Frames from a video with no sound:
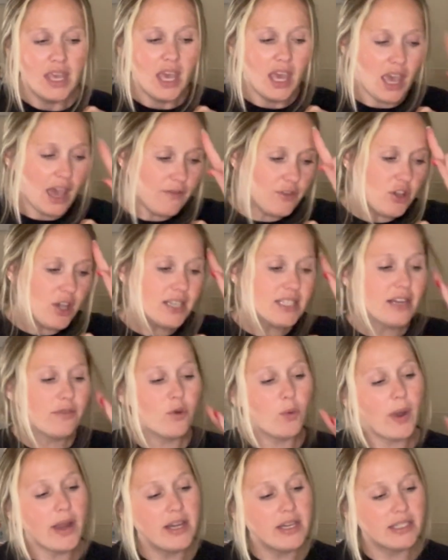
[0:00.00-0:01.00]
Have you guys
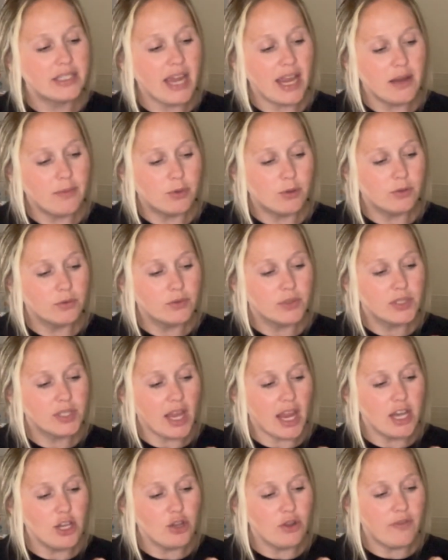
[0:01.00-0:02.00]
ever waited tables
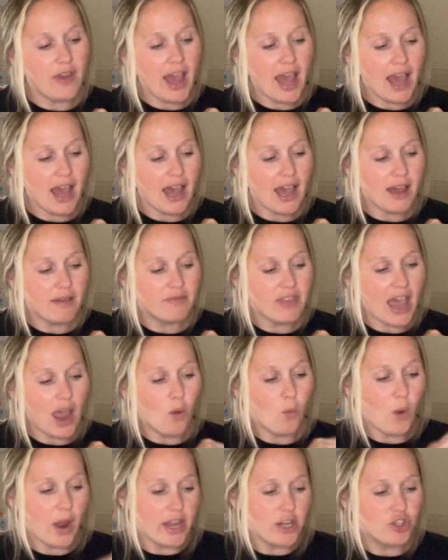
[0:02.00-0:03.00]
and you have
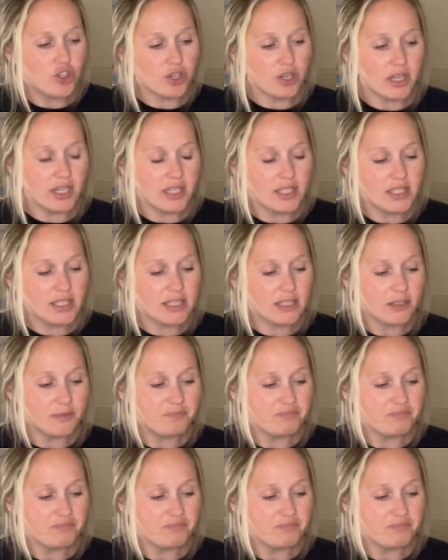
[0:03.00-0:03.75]
that waitress